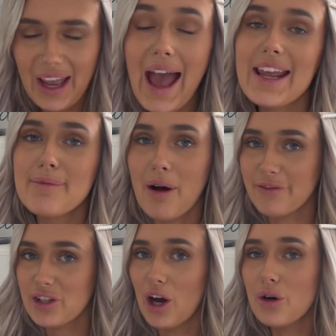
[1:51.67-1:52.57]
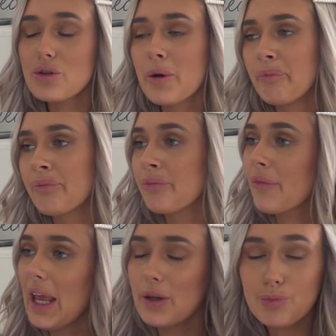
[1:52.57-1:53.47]
eight months old.
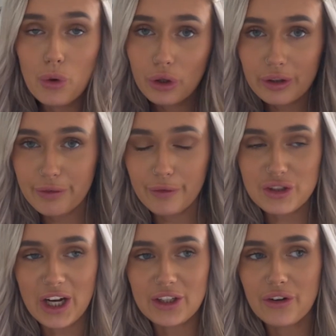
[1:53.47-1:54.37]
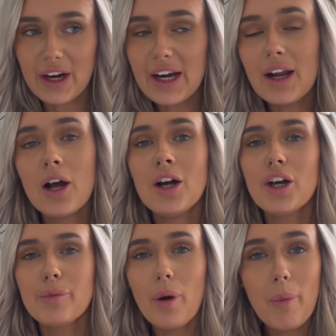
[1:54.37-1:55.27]
He was born on the 4th of January.
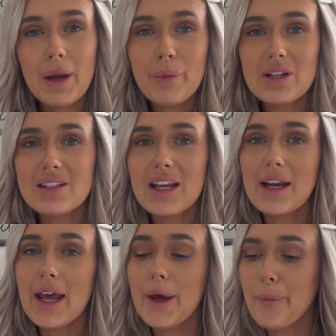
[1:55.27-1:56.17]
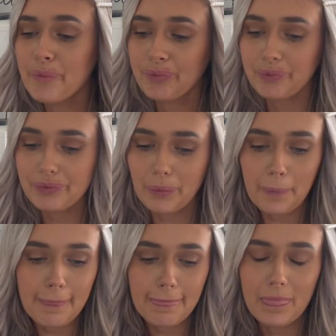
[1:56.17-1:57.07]
Probably would have seen him
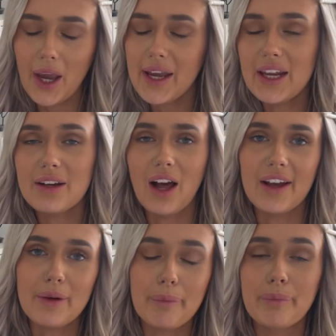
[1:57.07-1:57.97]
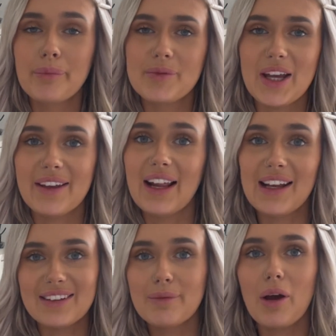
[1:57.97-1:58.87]
in like
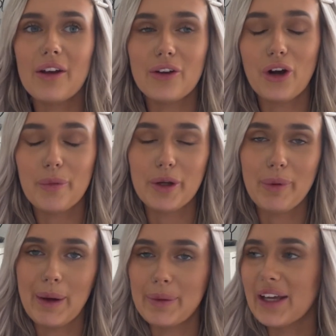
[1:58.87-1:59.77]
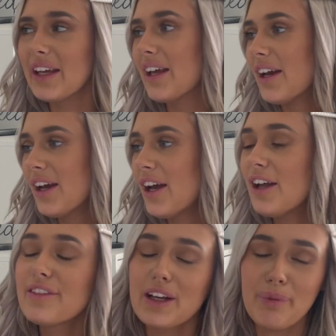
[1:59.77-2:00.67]
collecting my Cockapoo puppy.
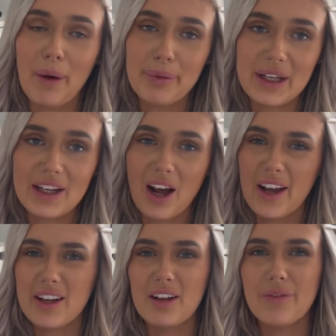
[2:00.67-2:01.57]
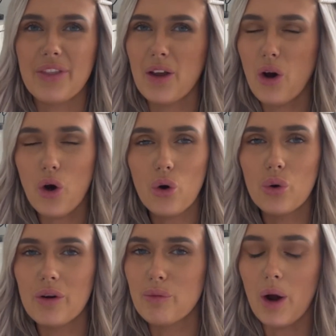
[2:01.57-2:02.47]
Did a puppy like
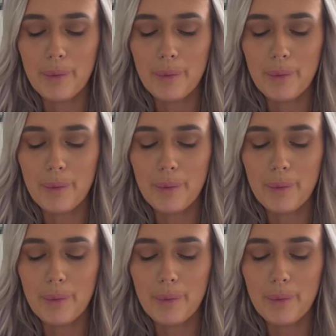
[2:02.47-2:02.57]
haul of what I